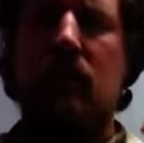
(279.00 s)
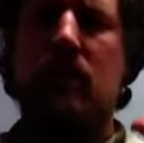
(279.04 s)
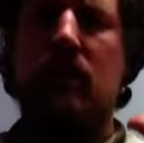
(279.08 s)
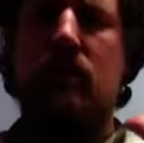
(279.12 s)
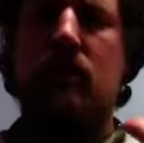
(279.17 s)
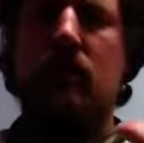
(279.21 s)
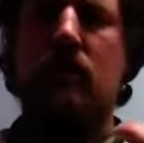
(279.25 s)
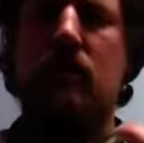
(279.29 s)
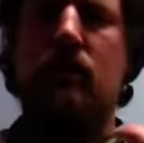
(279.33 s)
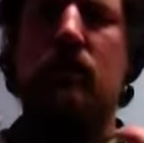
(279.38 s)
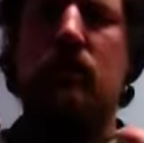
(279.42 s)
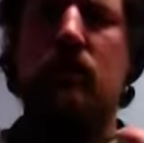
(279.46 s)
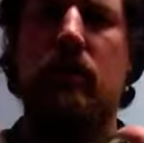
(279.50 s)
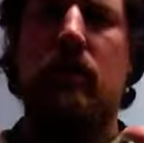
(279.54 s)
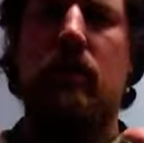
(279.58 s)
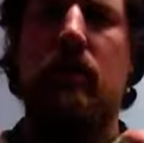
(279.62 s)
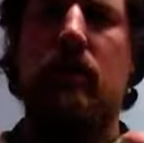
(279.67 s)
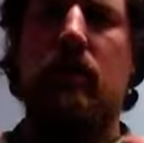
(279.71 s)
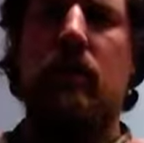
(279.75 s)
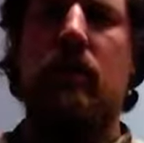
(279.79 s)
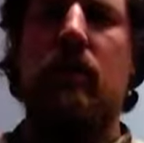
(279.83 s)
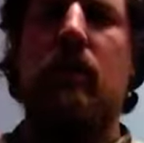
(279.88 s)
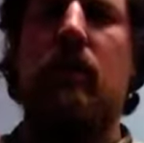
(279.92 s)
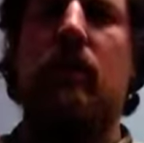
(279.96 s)
these work
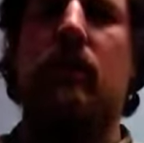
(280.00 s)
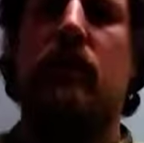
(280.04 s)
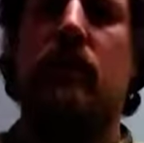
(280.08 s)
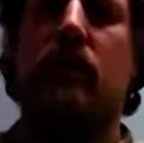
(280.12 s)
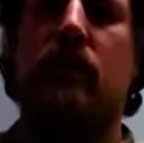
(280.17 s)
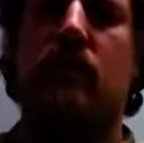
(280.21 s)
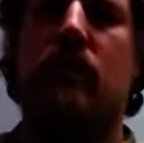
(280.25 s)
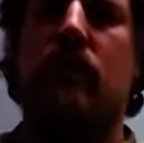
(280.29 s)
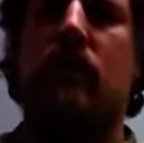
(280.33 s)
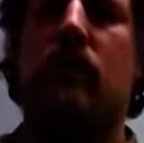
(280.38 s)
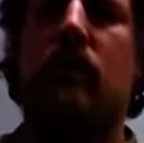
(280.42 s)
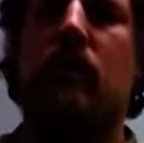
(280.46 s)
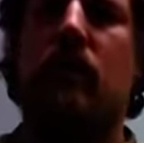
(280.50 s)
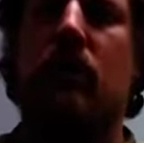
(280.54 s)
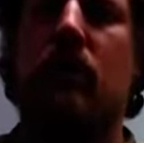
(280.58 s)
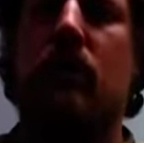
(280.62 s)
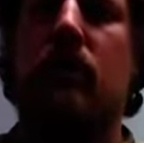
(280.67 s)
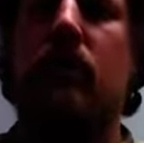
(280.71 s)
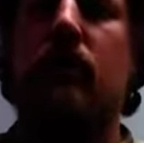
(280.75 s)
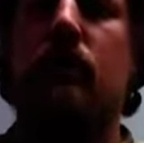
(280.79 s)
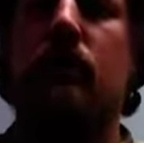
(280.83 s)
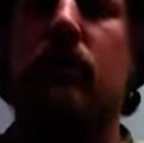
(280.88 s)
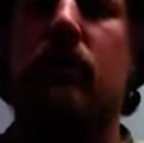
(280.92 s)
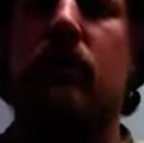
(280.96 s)
great. Just
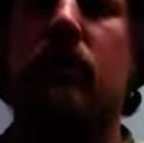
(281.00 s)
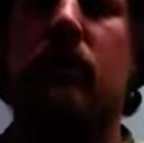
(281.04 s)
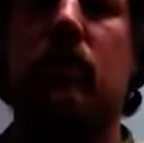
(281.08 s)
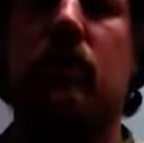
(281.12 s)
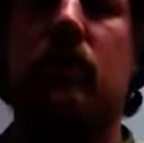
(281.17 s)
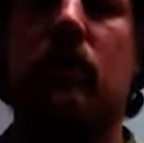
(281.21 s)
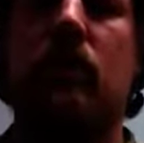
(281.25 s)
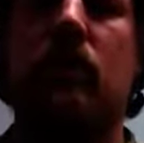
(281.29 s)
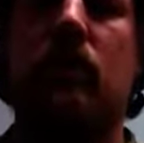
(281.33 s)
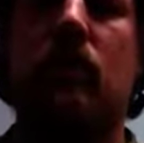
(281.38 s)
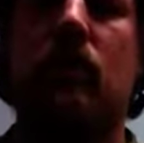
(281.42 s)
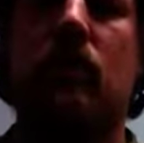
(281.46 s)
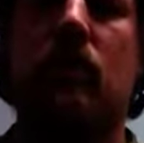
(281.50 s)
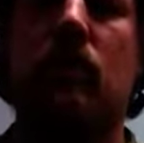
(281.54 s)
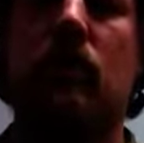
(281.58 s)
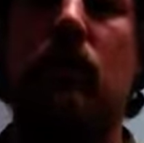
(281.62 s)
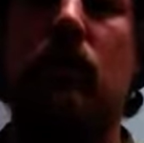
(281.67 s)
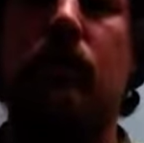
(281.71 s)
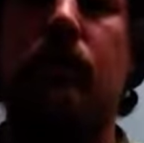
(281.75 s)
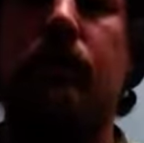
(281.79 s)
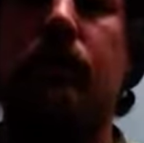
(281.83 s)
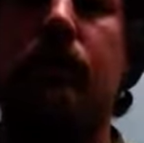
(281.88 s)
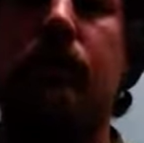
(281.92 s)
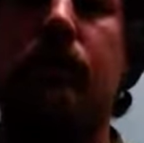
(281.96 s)
toss them right there, hold
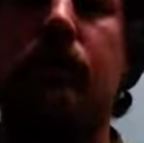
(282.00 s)
them,